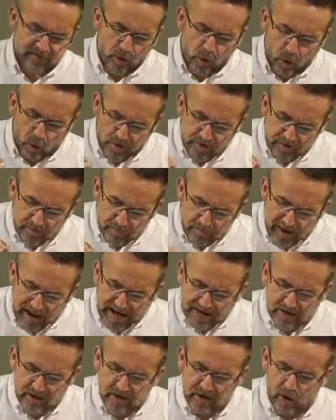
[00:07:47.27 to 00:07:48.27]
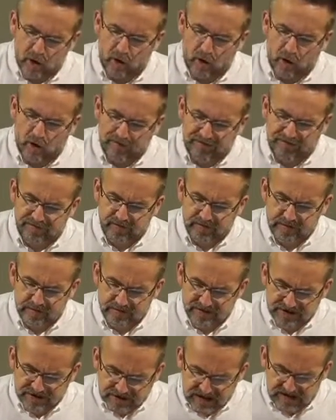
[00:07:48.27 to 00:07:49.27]
on the matter of
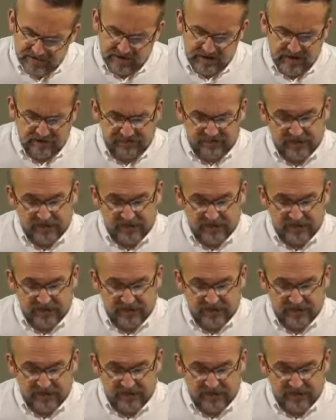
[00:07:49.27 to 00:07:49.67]
saving